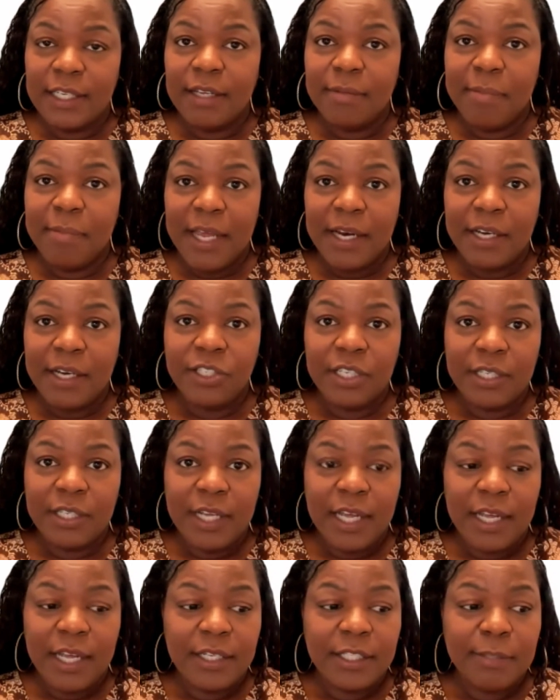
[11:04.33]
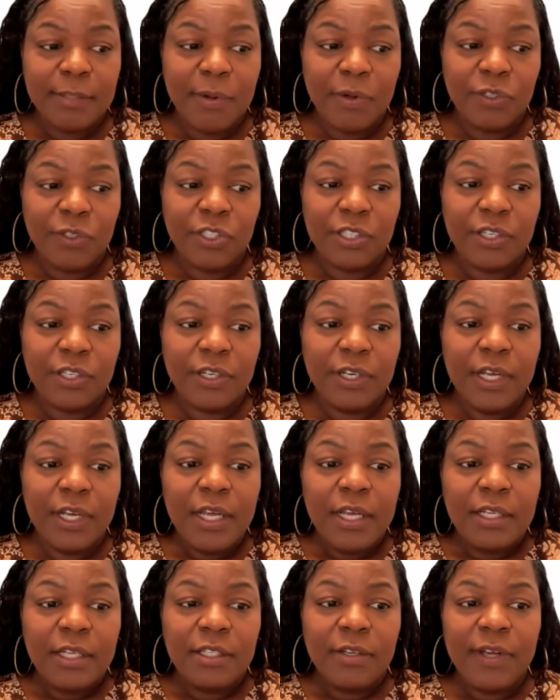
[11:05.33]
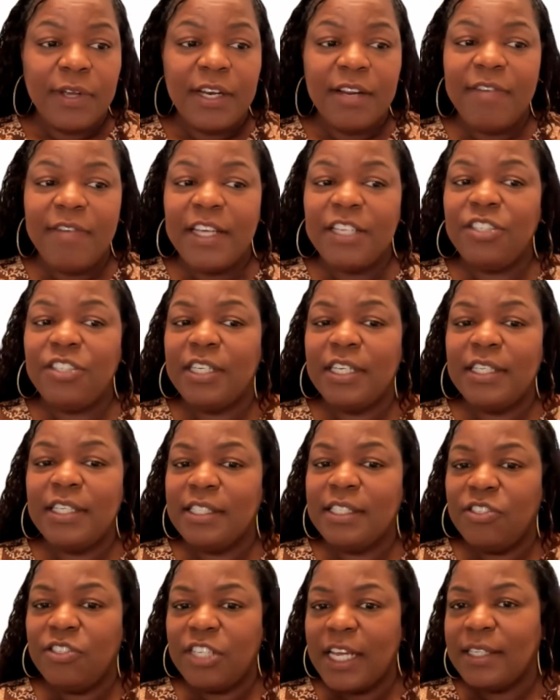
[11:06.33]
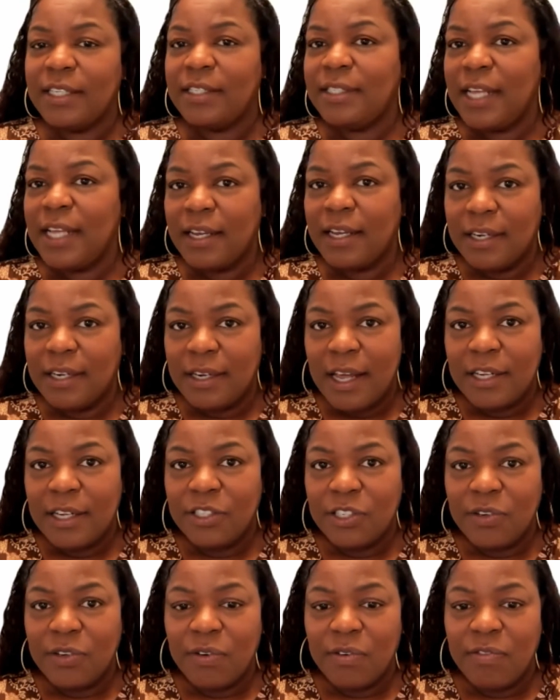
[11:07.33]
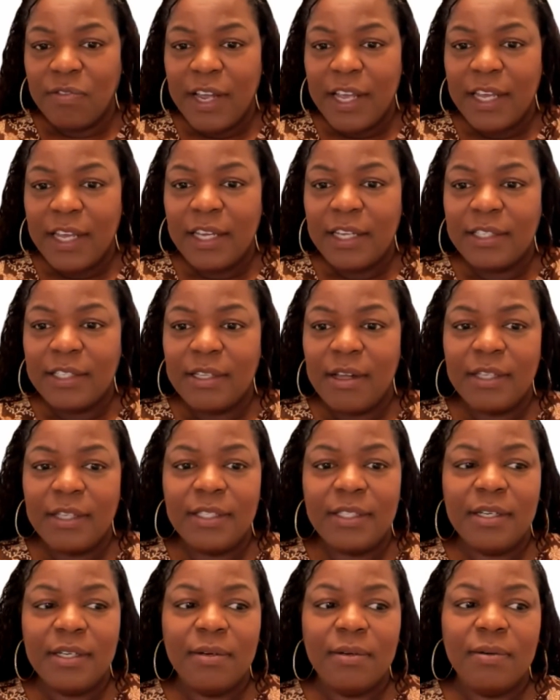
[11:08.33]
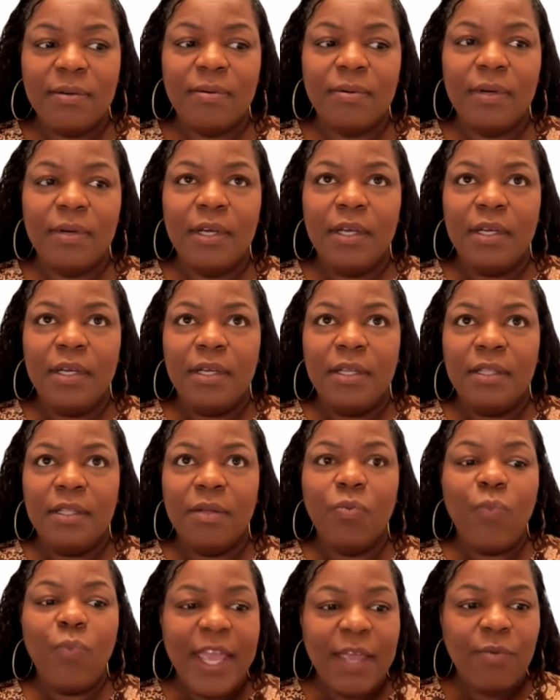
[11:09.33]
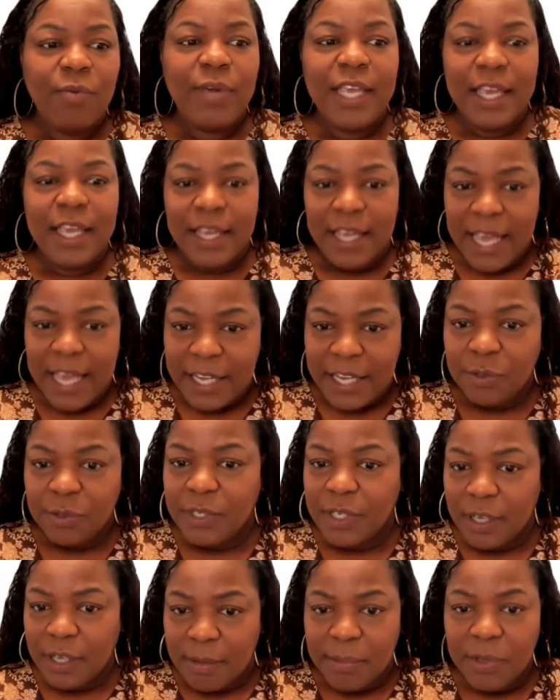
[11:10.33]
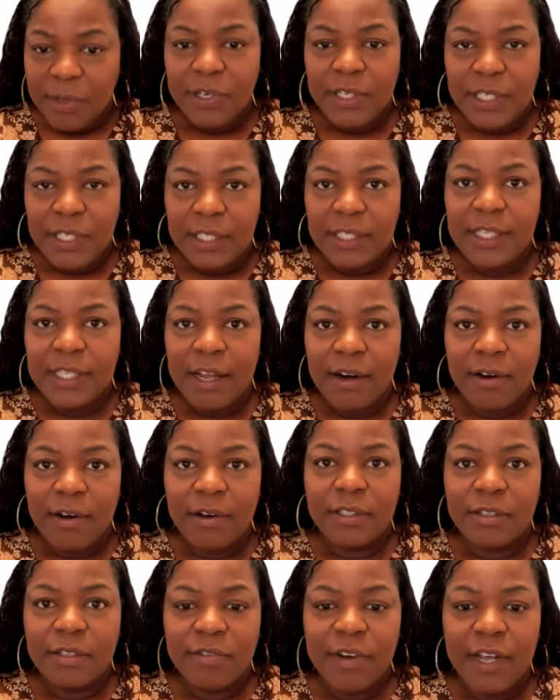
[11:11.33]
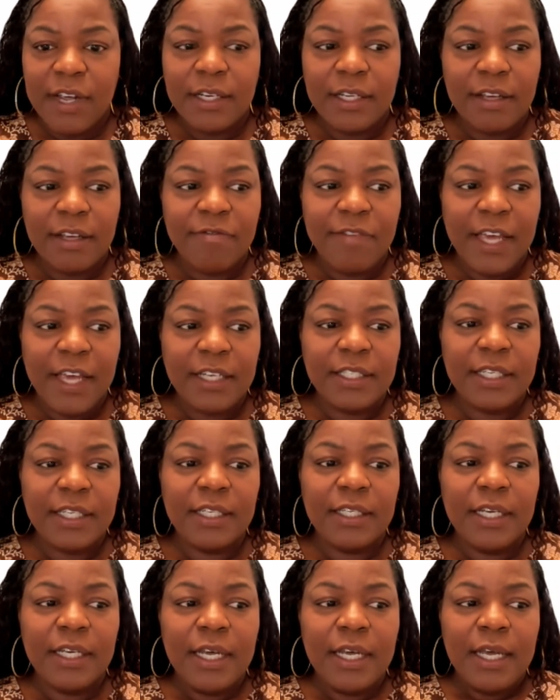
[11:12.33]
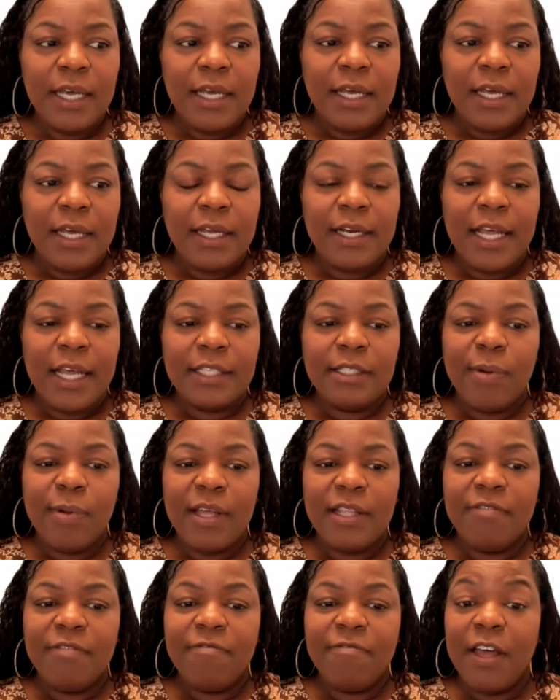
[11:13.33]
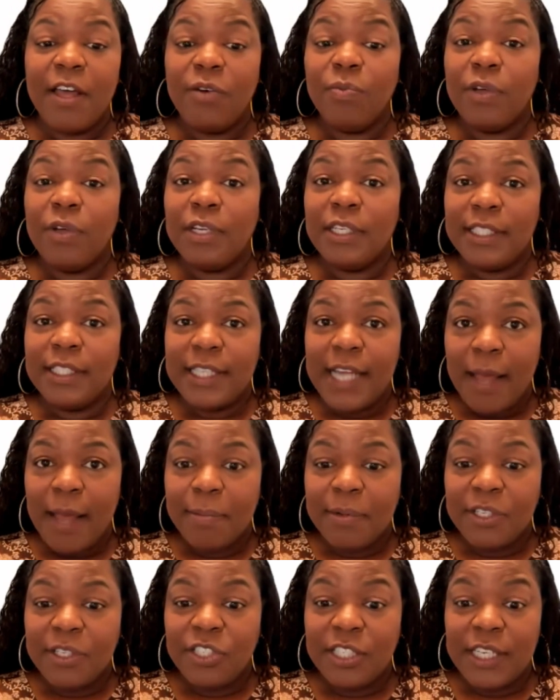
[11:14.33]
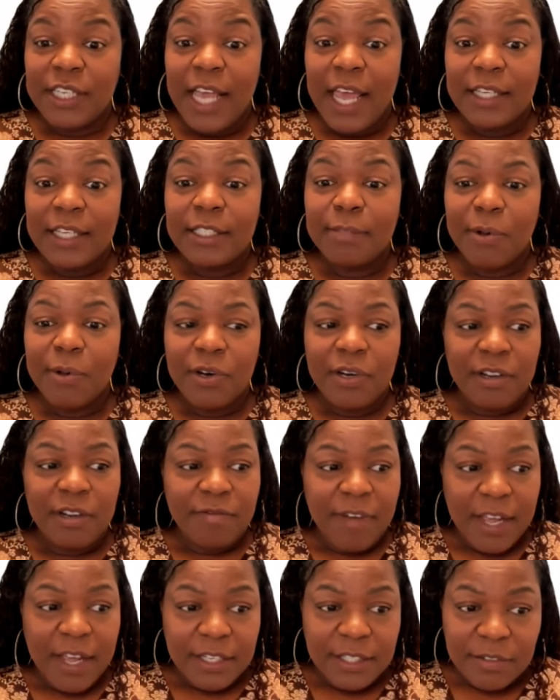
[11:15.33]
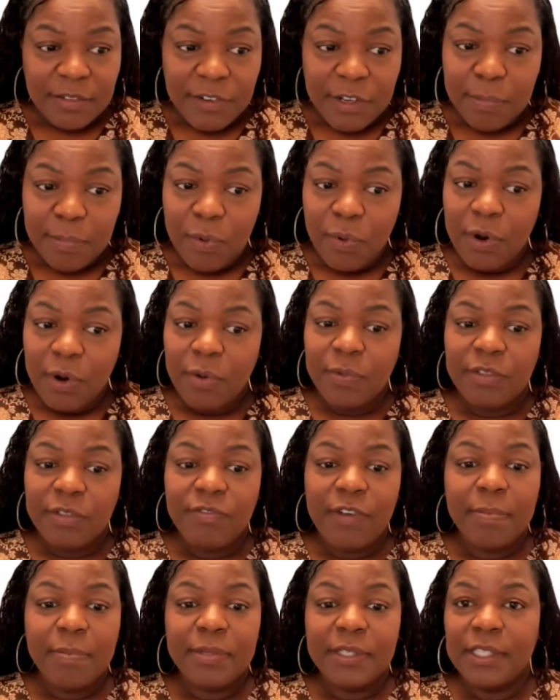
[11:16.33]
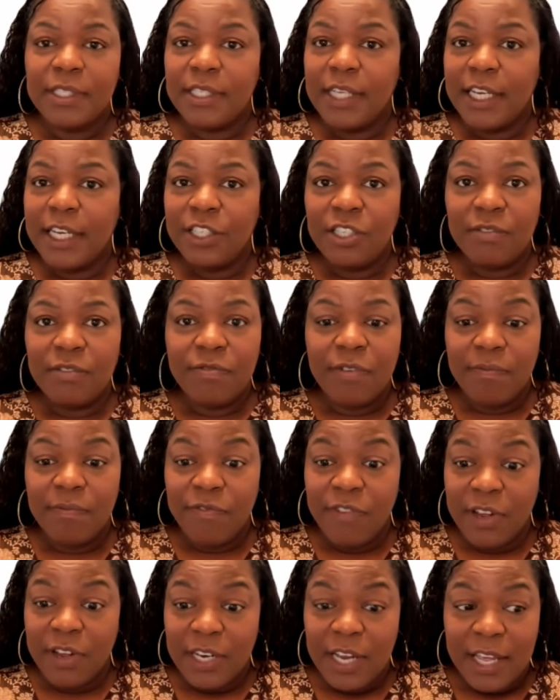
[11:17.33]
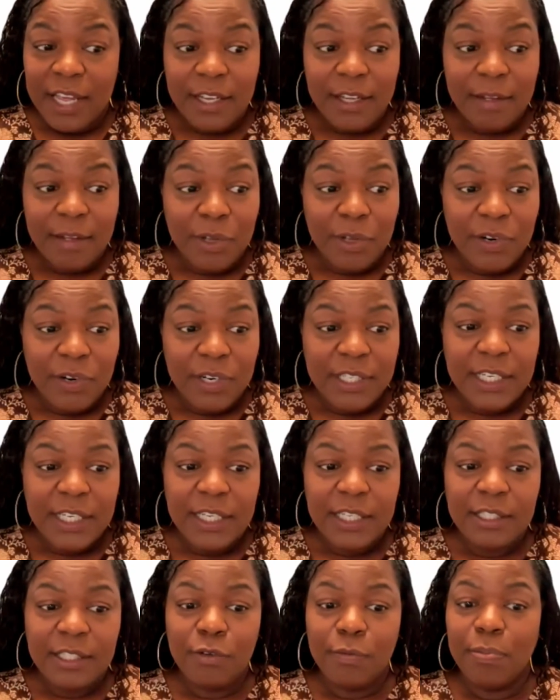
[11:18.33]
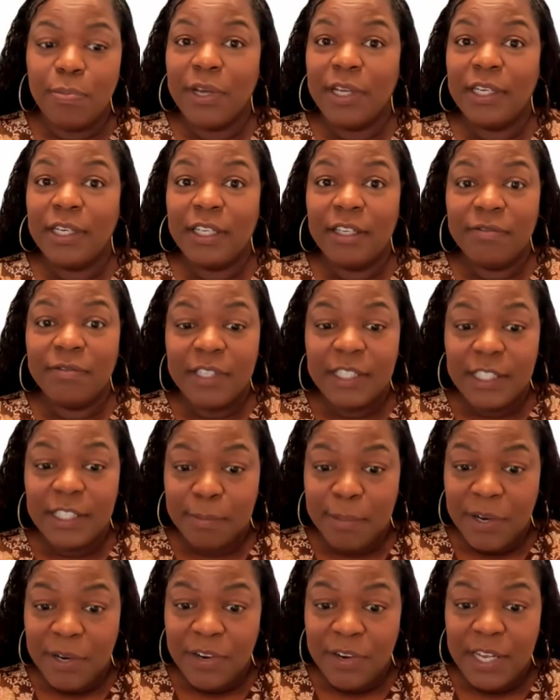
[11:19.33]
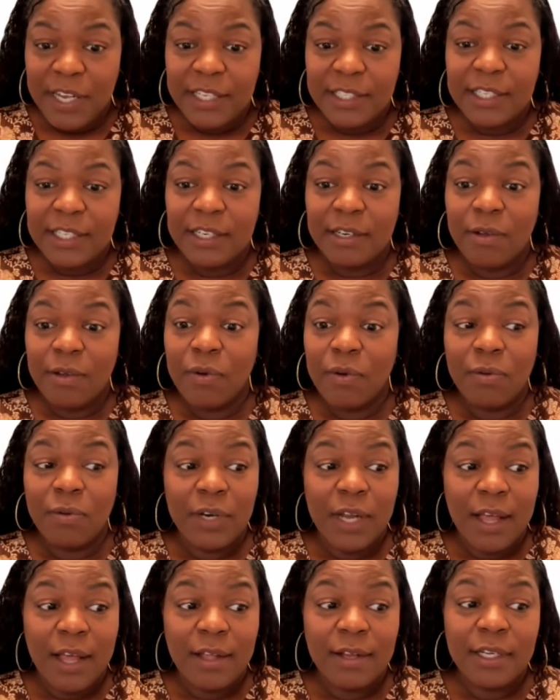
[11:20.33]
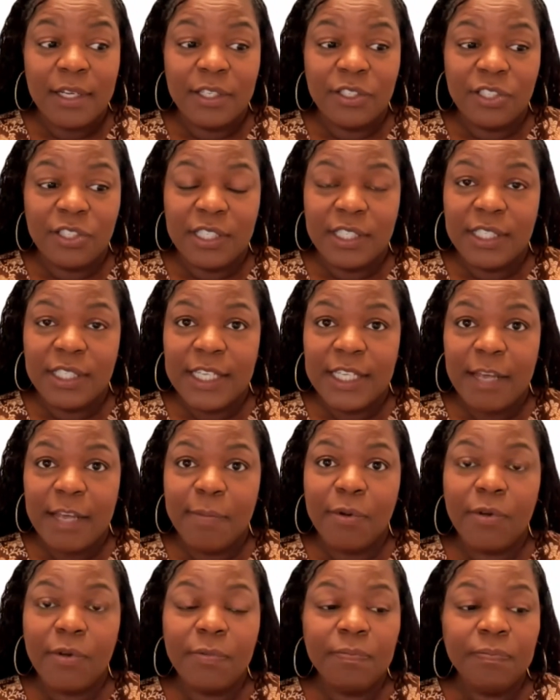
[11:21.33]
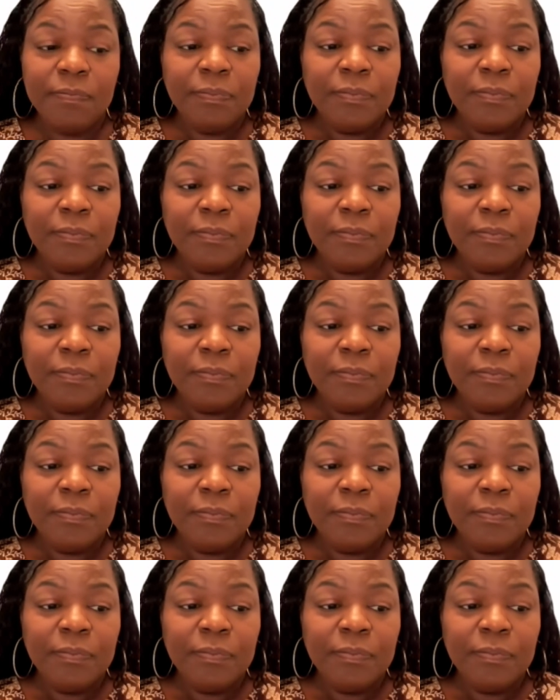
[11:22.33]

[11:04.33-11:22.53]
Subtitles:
and managing lead exposure. So innovation isn't just technological, right? It's also the way we engage with the communities that are directly affected. And that's why the fund will establish an expert advisory board with representation from frontline communities who bring lived experience and local knowledge to the table.